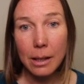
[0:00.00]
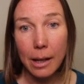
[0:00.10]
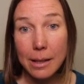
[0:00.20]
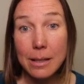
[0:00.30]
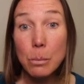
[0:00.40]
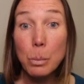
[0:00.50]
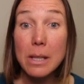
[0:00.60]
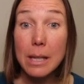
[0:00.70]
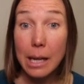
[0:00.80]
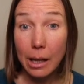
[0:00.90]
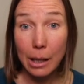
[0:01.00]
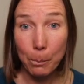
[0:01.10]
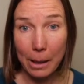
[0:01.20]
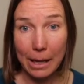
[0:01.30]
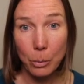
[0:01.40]
and this is particularly
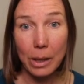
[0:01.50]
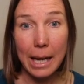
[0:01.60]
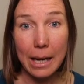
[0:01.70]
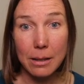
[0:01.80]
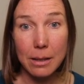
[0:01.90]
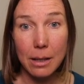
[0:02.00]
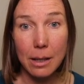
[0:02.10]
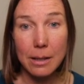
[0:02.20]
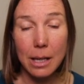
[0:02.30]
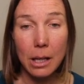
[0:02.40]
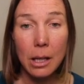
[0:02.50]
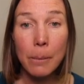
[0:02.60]
bad when exercising